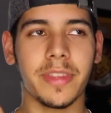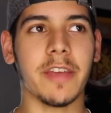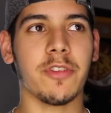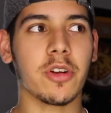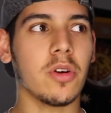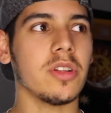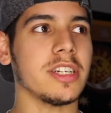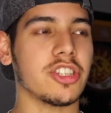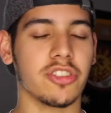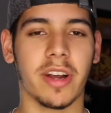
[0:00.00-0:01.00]
if your goal
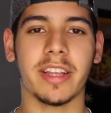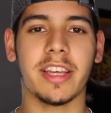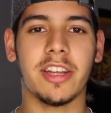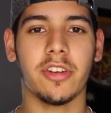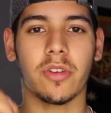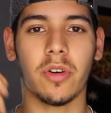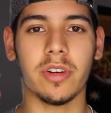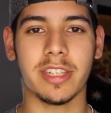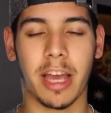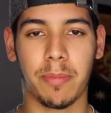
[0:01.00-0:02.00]
is strength and your goal
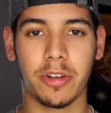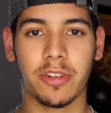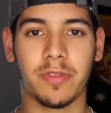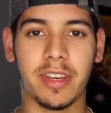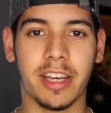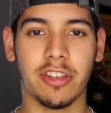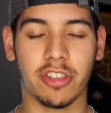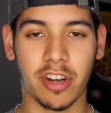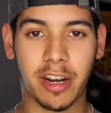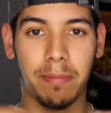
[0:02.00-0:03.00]
is hypertrophy and you're
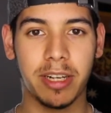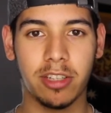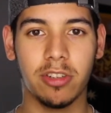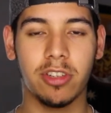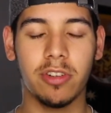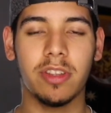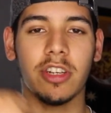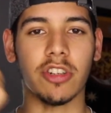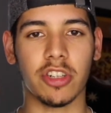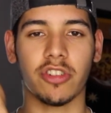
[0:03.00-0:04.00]
trying to mix those two, then
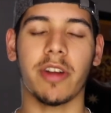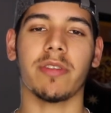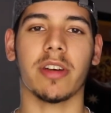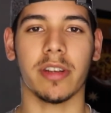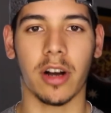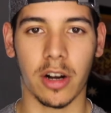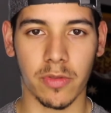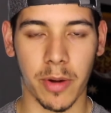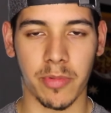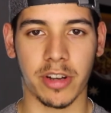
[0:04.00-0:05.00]
you should train within all
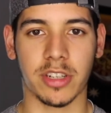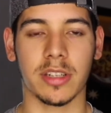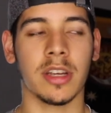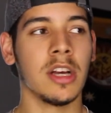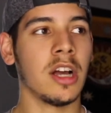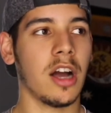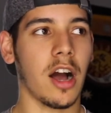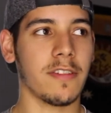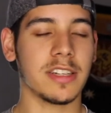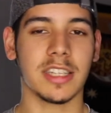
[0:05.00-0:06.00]
rep ranges.
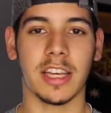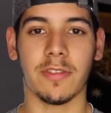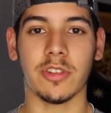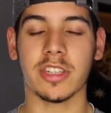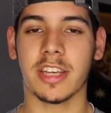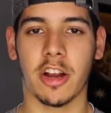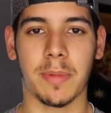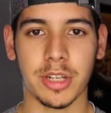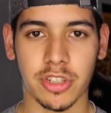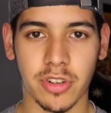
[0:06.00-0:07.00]
Obviously, if you just care
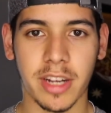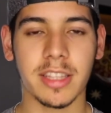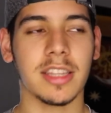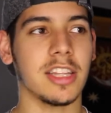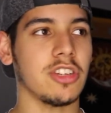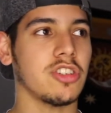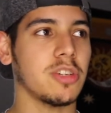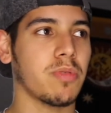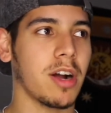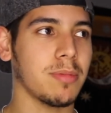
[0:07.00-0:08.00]
about strength, then you
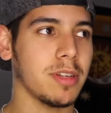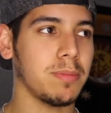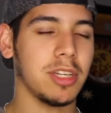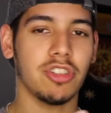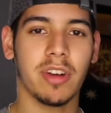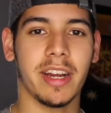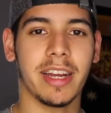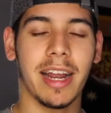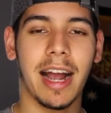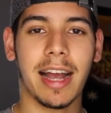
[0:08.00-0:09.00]
should probably be
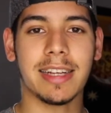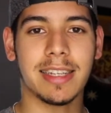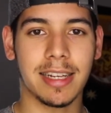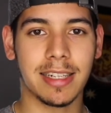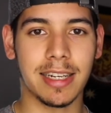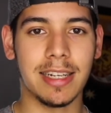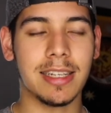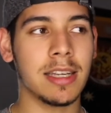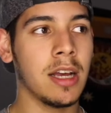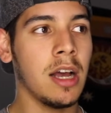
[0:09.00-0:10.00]
training at high
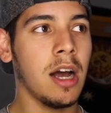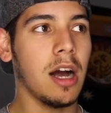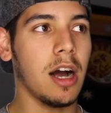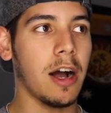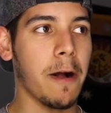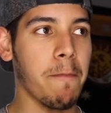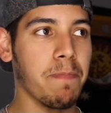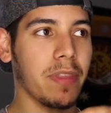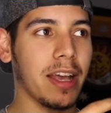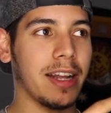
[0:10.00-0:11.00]
intensities,
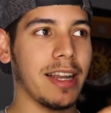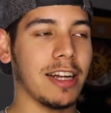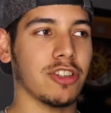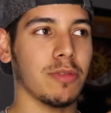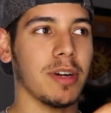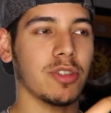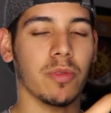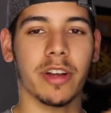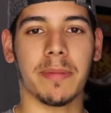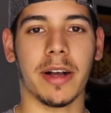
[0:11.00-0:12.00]
and not so much
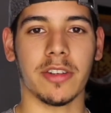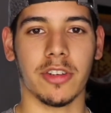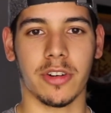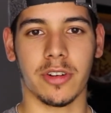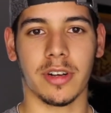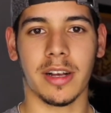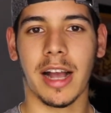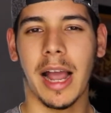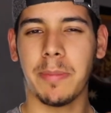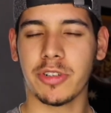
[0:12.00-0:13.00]
worrying about your
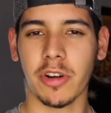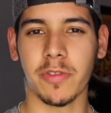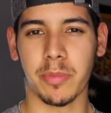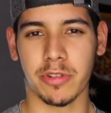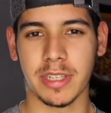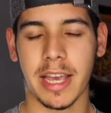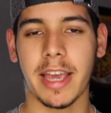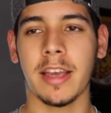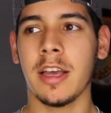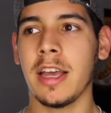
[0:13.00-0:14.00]
hypertrophy per
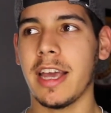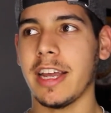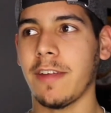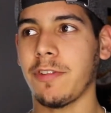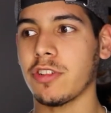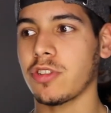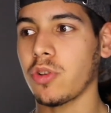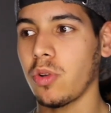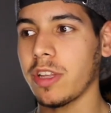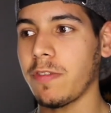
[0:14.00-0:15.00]
se. And if you're
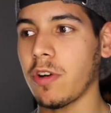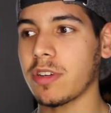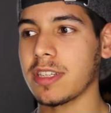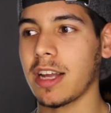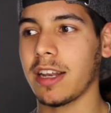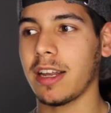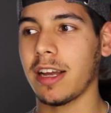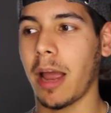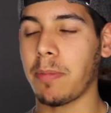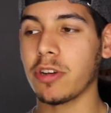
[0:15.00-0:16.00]
solely focused on
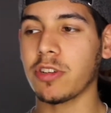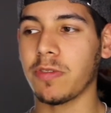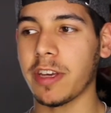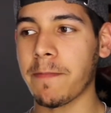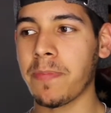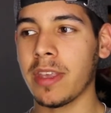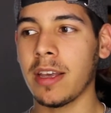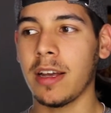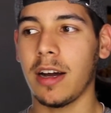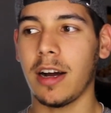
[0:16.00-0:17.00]
hypertrophy,
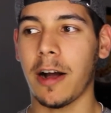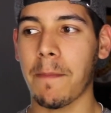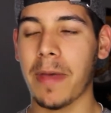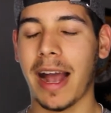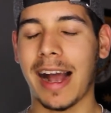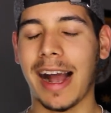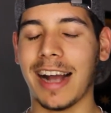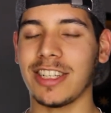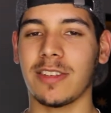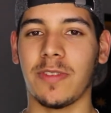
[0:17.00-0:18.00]

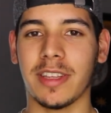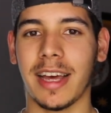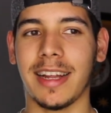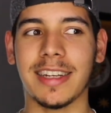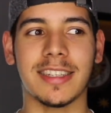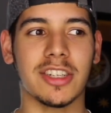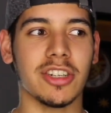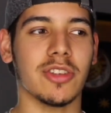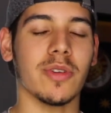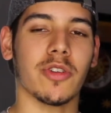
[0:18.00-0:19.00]
I just feel that it's
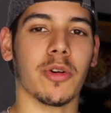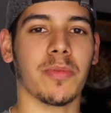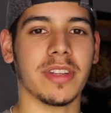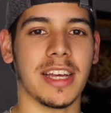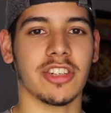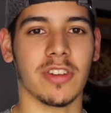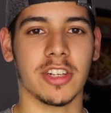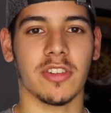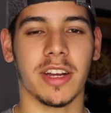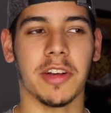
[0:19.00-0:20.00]
good to incorporate that
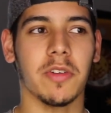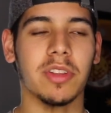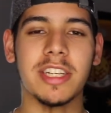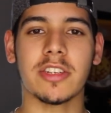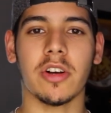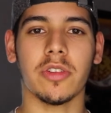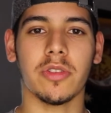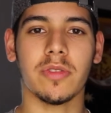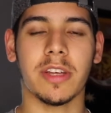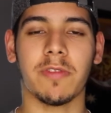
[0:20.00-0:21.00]
strength training, or at least go
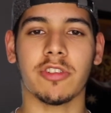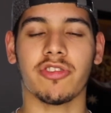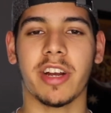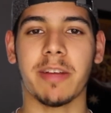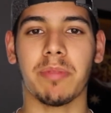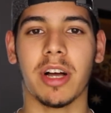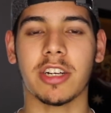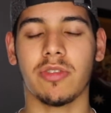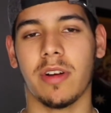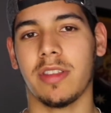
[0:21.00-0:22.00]
through different training
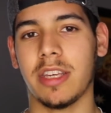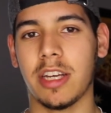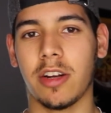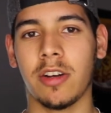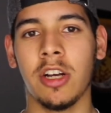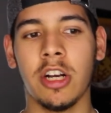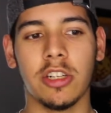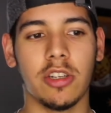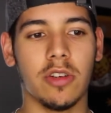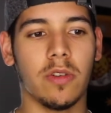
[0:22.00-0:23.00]
blocks throughout the year
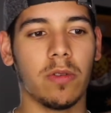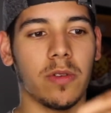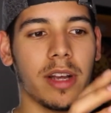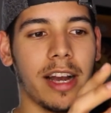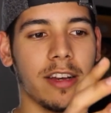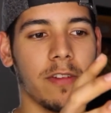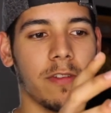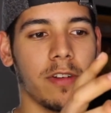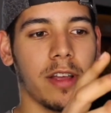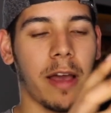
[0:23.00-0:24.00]
to kind
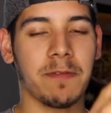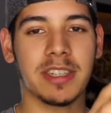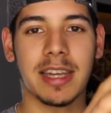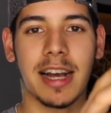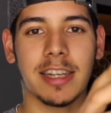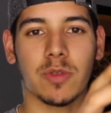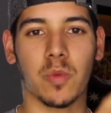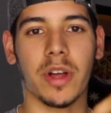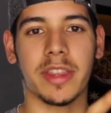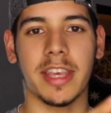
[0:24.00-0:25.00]
of emphasize
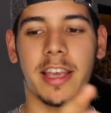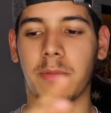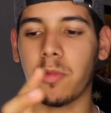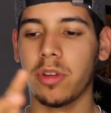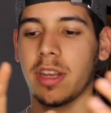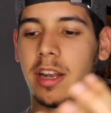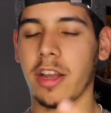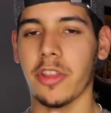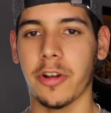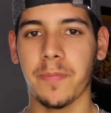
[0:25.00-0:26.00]
one thing more than
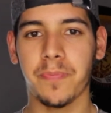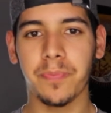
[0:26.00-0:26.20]
another.